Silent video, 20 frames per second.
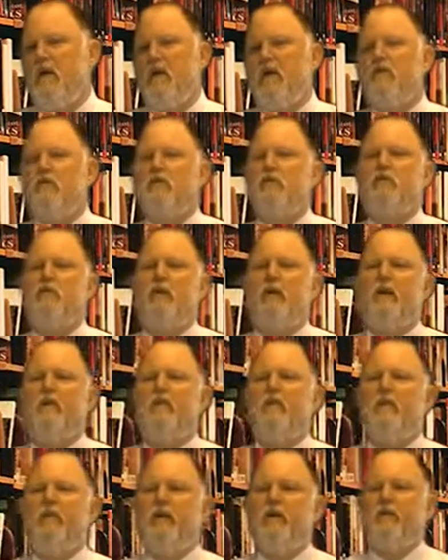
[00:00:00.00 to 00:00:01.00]
So threat of
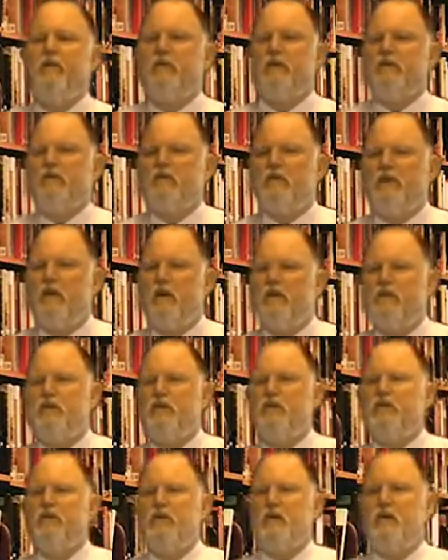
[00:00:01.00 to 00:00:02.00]
new entrants, there are
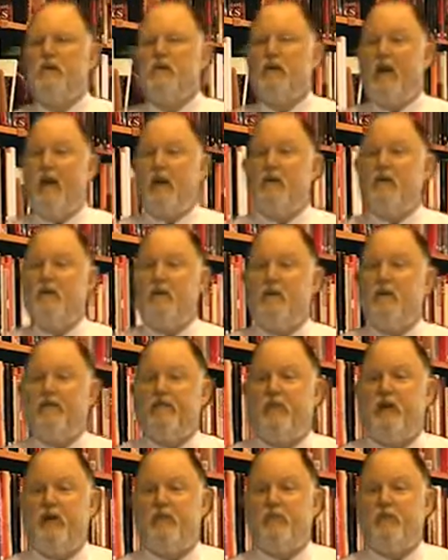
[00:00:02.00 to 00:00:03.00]
two keys. How do you
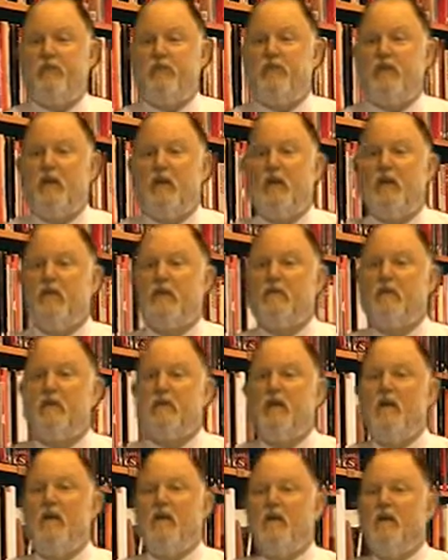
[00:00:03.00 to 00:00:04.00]
identify them? Two keys.
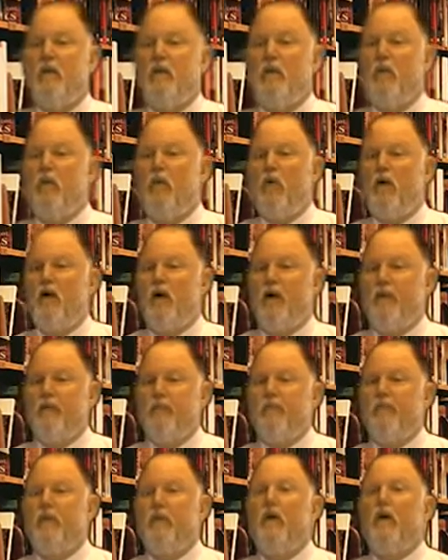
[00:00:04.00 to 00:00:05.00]
Number
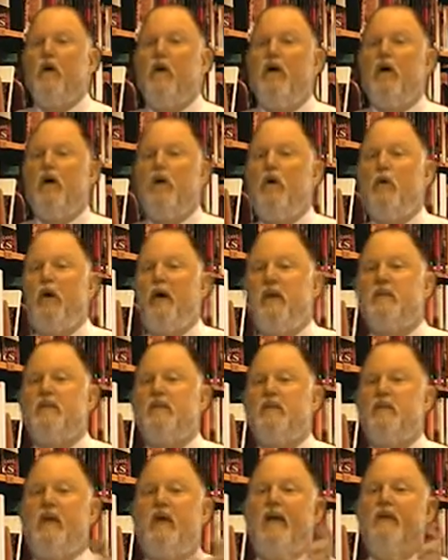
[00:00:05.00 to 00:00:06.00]
one, who has
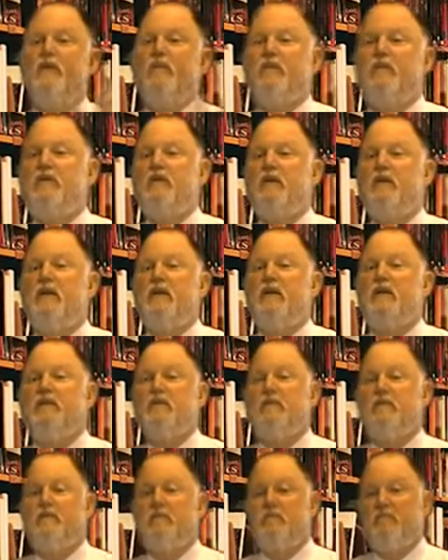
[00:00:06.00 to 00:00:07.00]
the
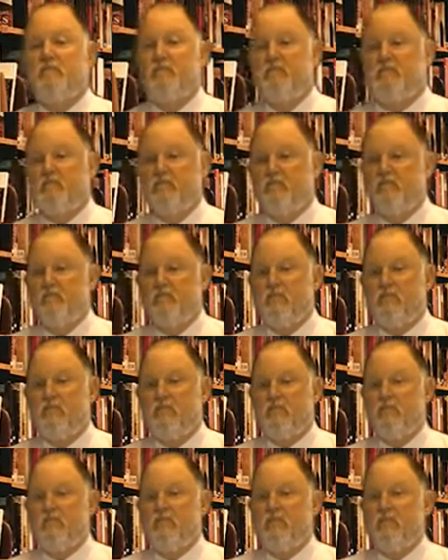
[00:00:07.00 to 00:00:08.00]
expertise?
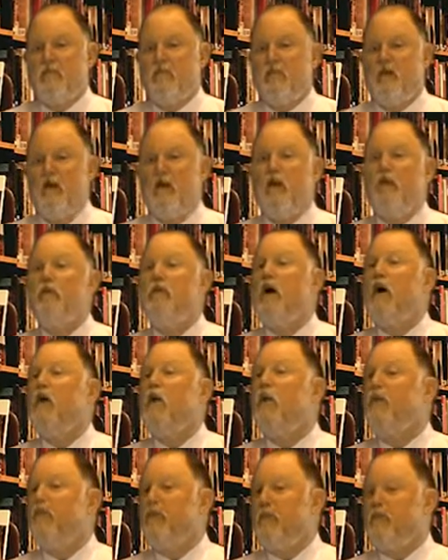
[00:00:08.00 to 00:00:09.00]
Who
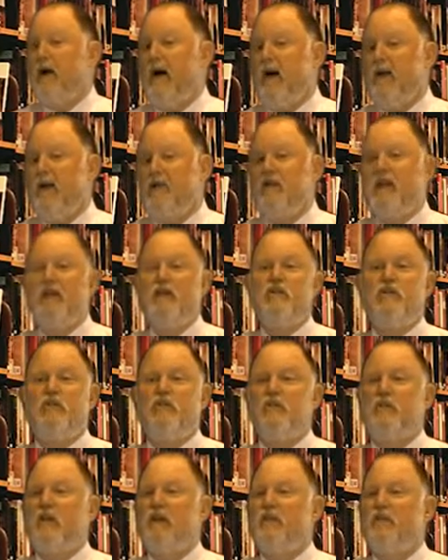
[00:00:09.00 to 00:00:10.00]
knows about it? They
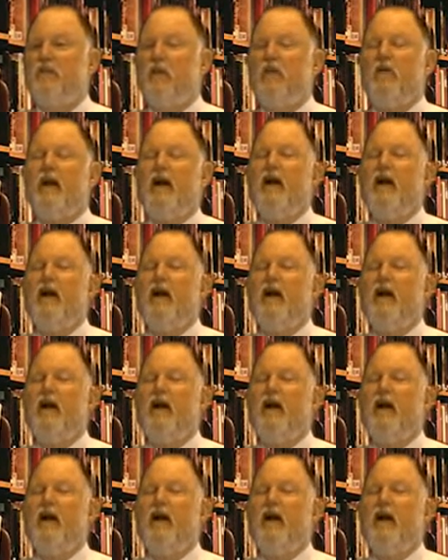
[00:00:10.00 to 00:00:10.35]
should have known.